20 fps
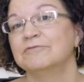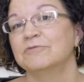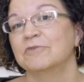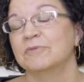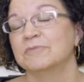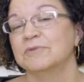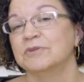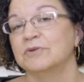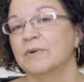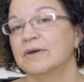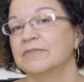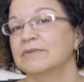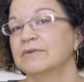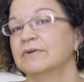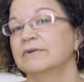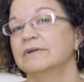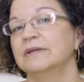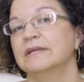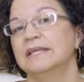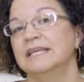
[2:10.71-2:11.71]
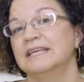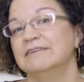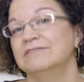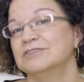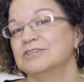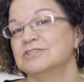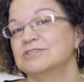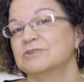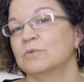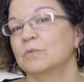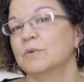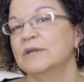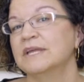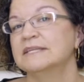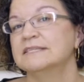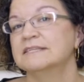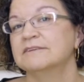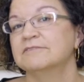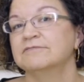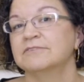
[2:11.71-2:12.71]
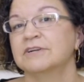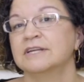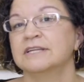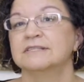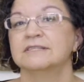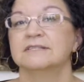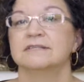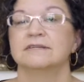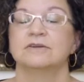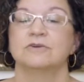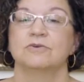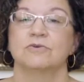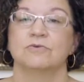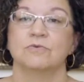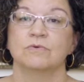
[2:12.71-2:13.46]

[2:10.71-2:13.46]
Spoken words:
inform you whether even just a week different